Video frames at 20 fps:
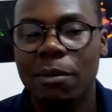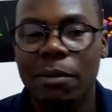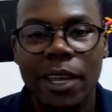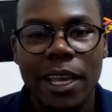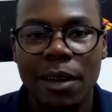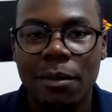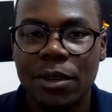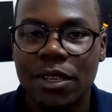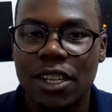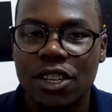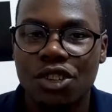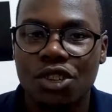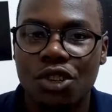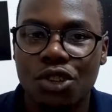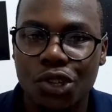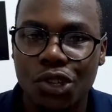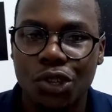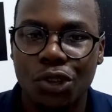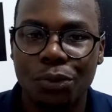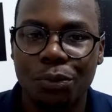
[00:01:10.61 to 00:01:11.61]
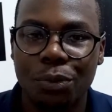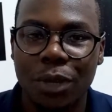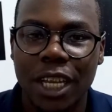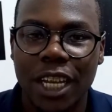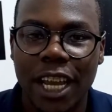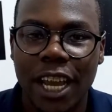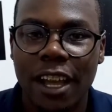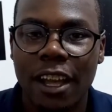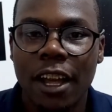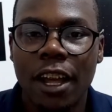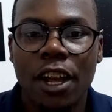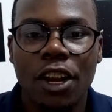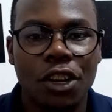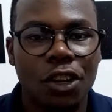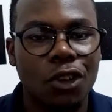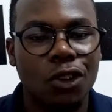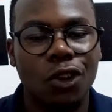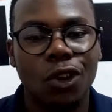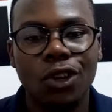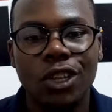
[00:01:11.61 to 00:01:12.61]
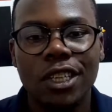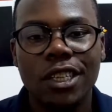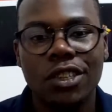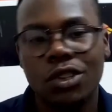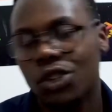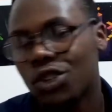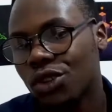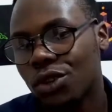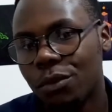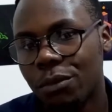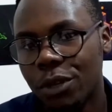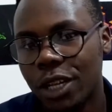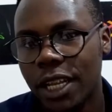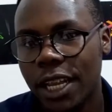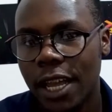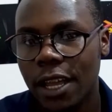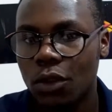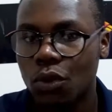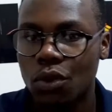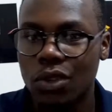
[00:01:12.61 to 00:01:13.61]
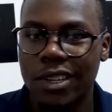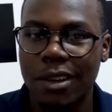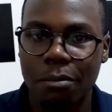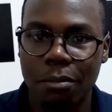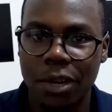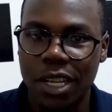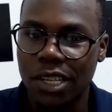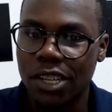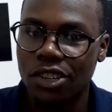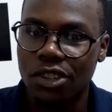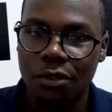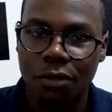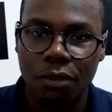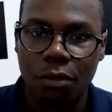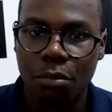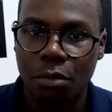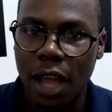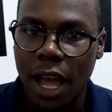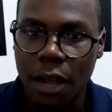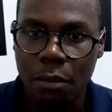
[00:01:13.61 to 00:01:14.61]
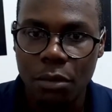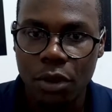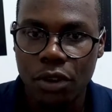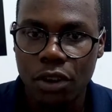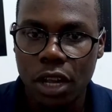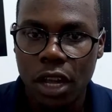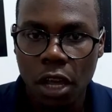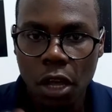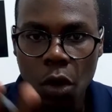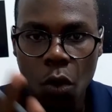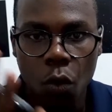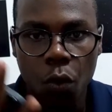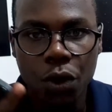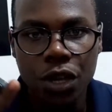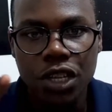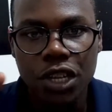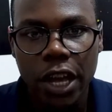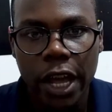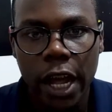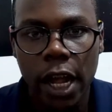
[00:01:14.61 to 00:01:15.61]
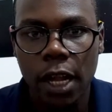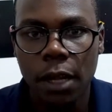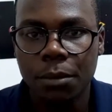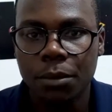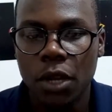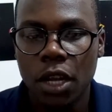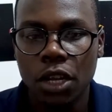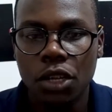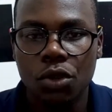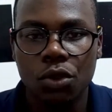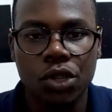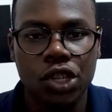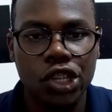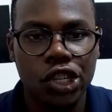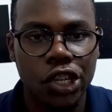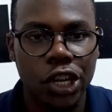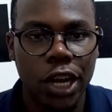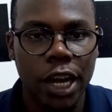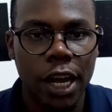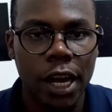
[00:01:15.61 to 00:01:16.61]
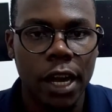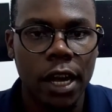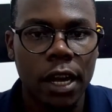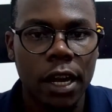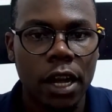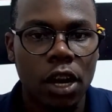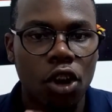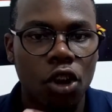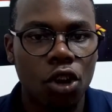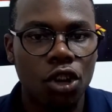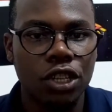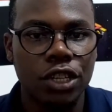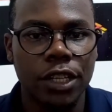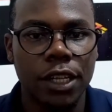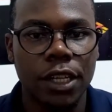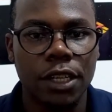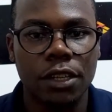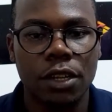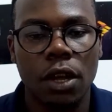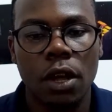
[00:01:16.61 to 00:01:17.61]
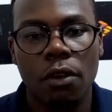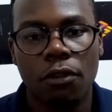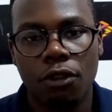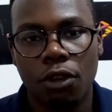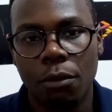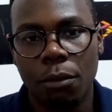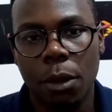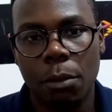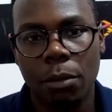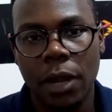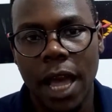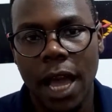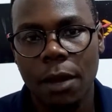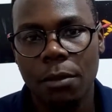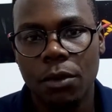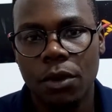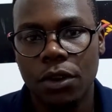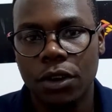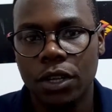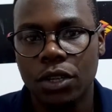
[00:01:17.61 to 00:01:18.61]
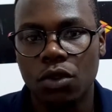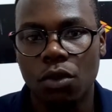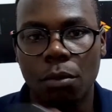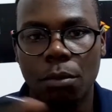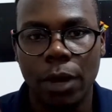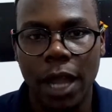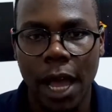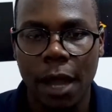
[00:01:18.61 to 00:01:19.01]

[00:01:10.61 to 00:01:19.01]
BBM is a social media, not only social media, it was a messenger for BlackBerry which helped to share content from a BlackBerry to